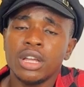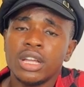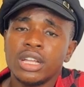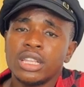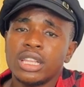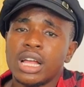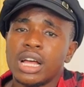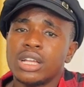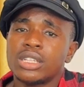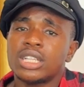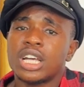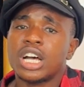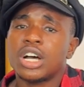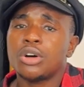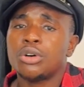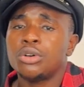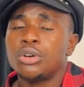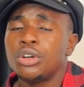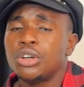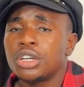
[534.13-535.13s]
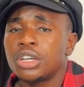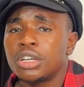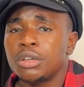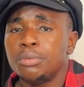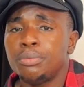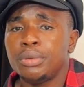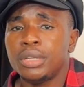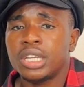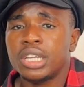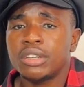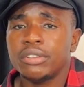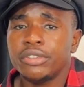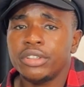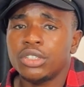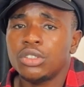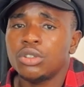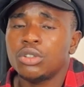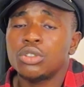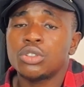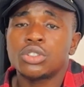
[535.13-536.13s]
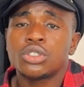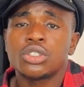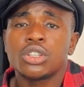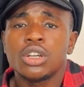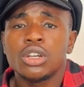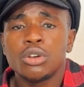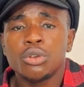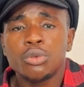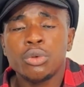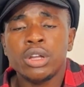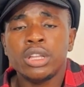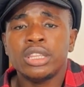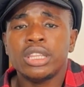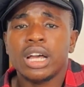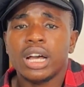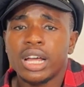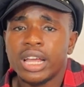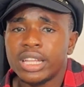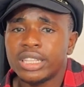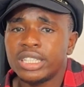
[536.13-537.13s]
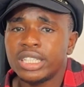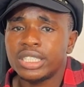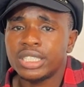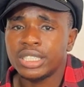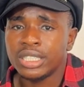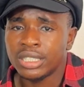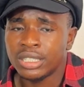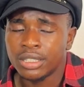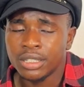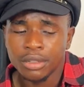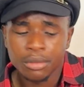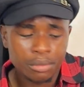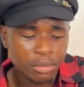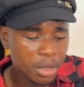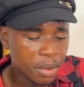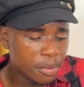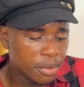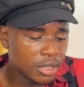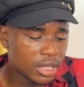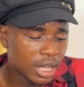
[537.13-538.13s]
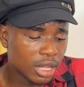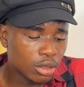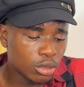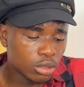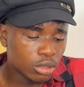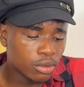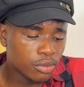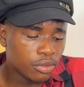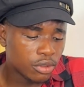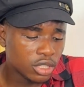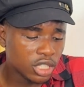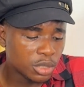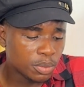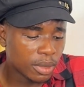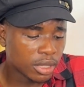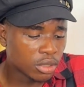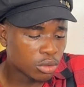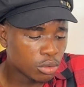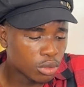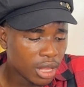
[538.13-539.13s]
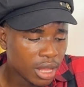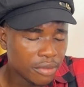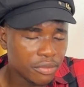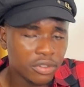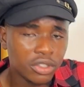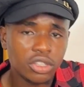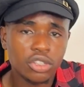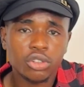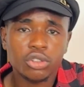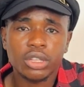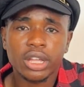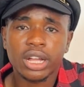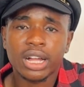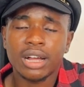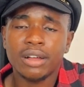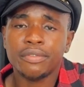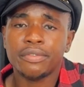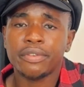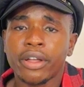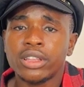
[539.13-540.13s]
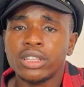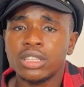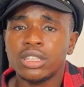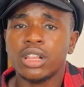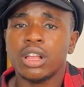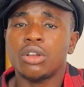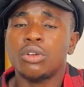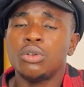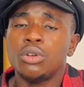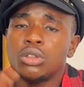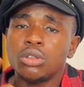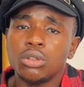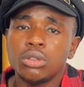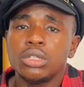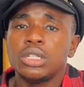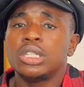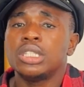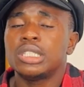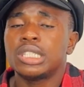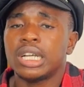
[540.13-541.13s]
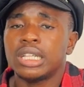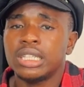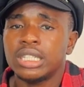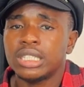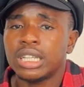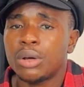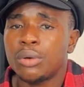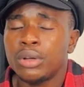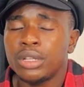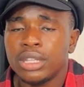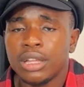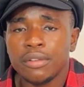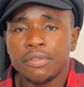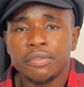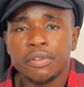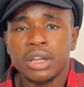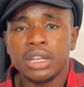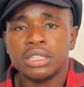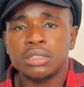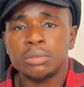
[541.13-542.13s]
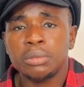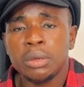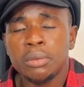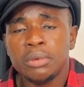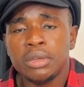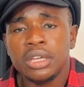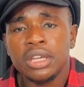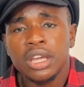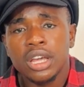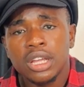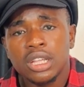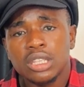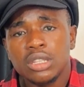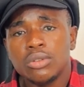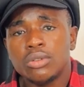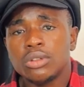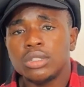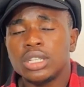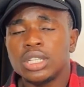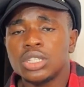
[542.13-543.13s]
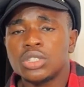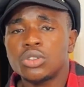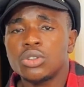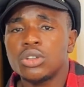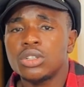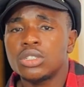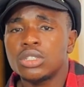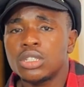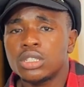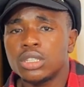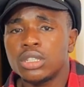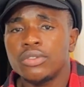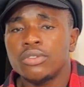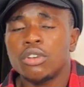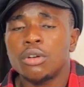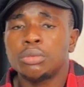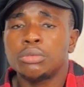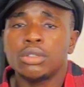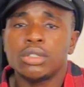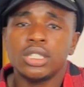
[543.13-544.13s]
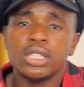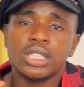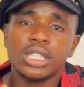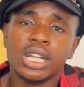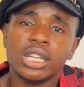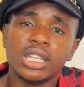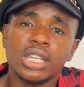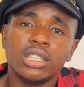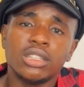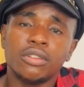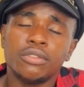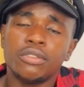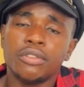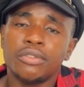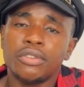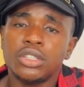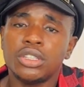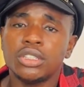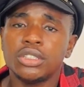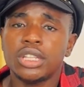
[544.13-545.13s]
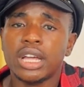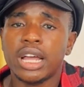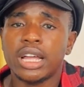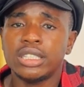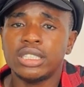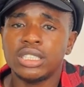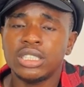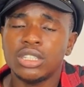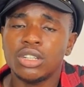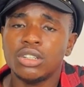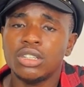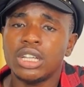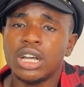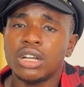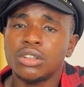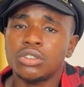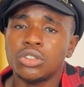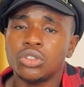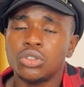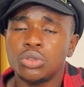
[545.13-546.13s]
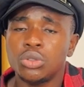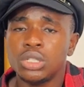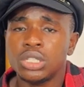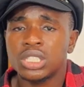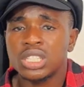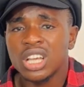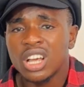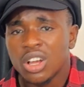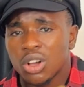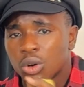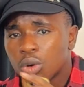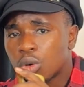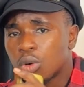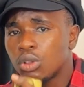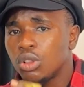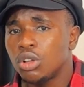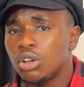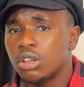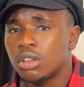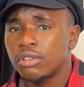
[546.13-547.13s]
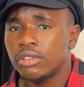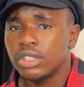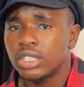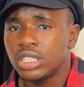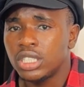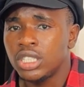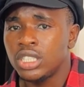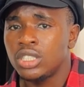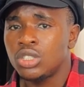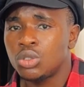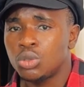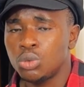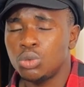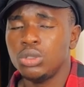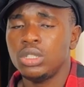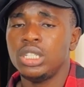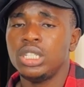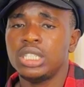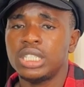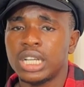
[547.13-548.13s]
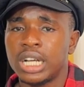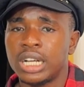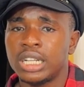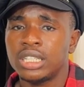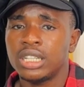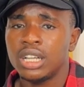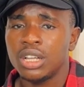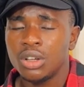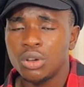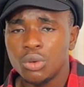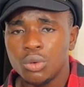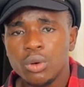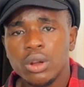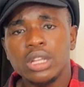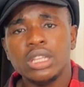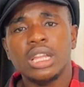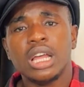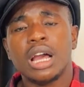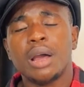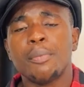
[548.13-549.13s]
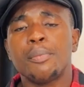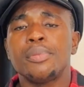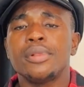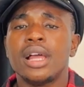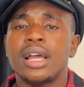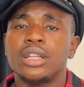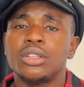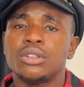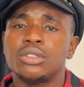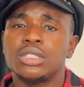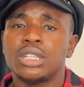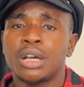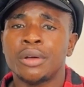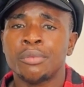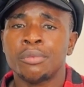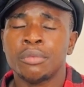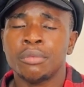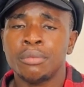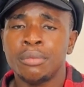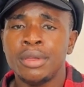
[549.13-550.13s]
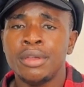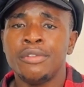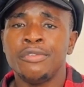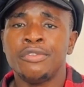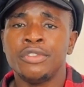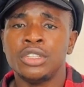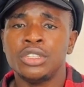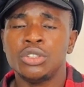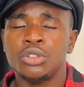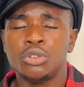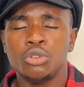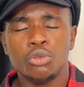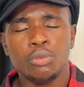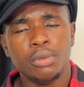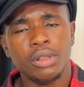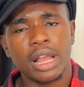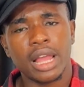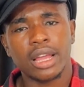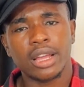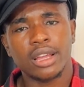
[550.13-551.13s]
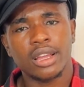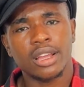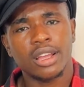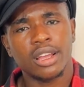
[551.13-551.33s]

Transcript: That's how big creators, when they are editing, maybe they are looking for this particular video, they can't it, they go into the internet, and when they find maybe the one they saw is not even up to the standard of the video they are editing, all they have to do is color grade it, tune it, and when they apply it on their main video, you'll be like,